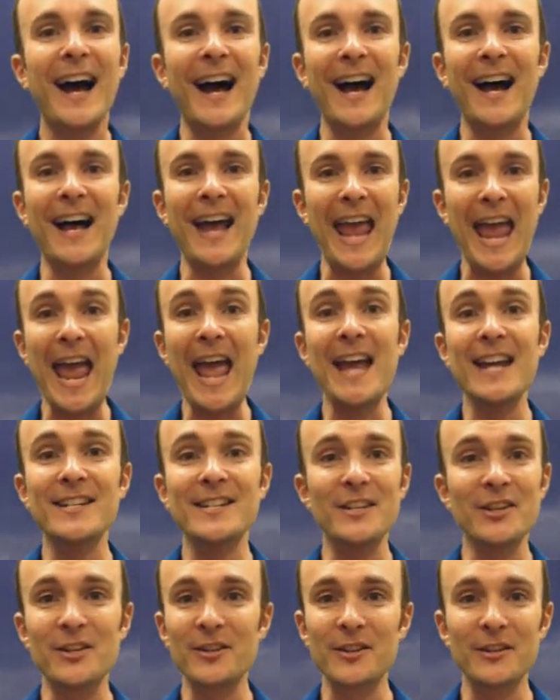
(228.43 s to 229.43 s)

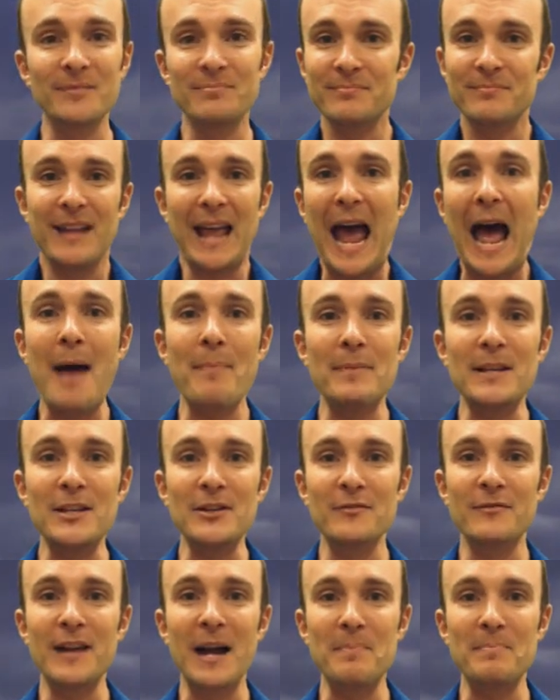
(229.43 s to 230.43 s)
and you're happy,
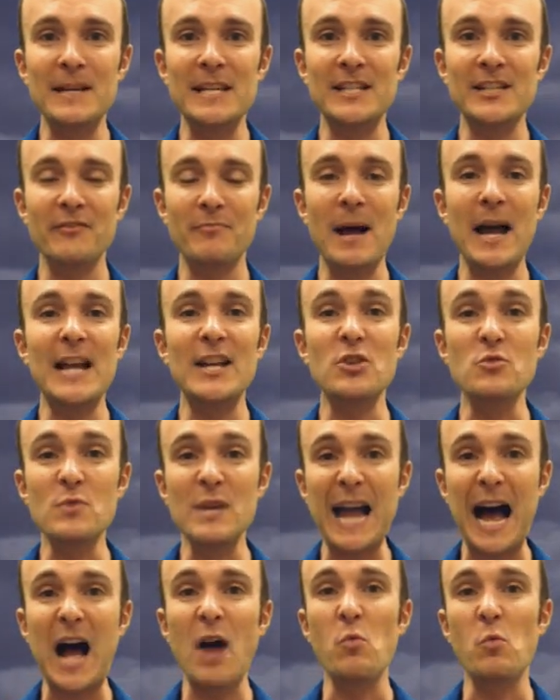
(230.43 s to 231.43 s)
you've got peace of mind, you
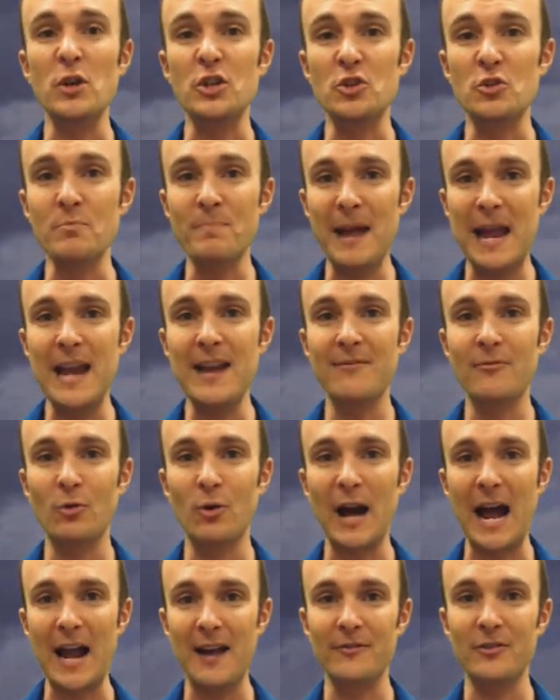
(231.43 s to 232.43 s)
got what you paid
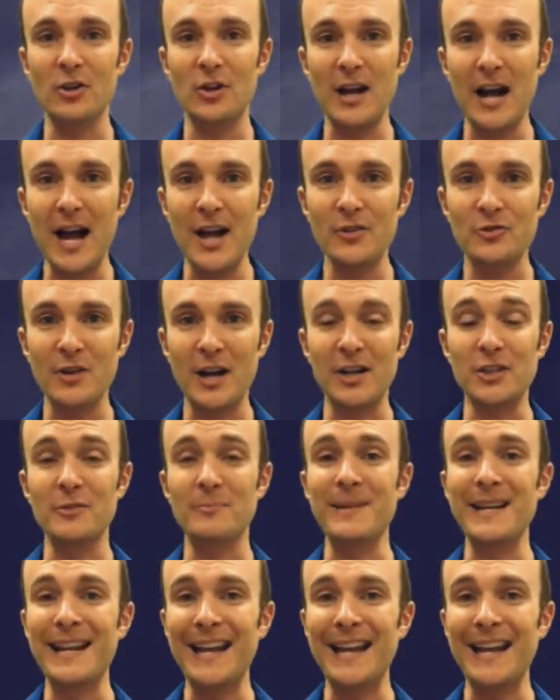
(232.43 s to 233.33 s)
for out of your contractor,